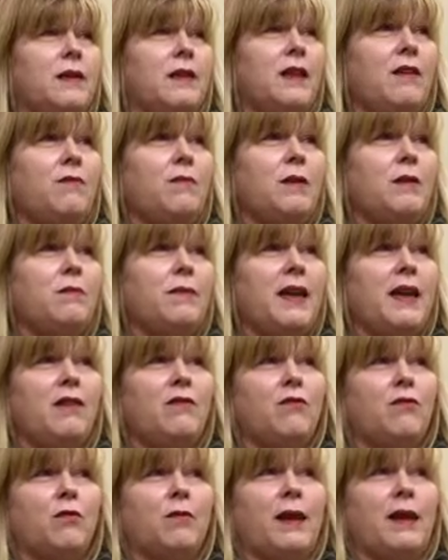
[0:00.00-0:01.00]
They've been
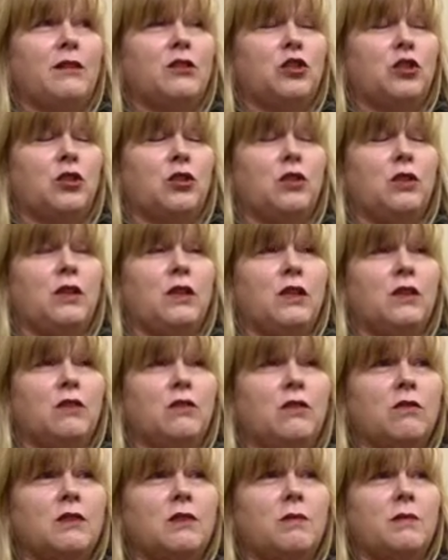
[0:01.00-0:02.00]
bad for about 2
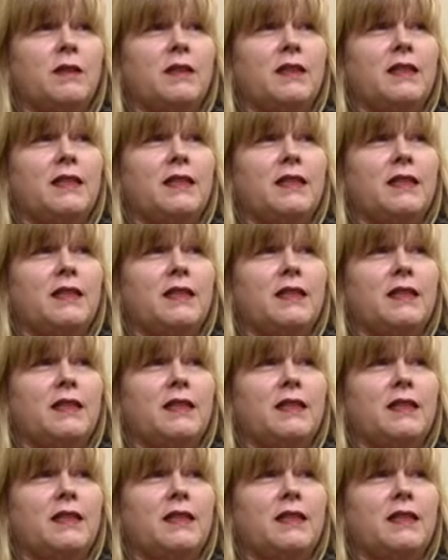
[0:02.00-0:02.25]
years, but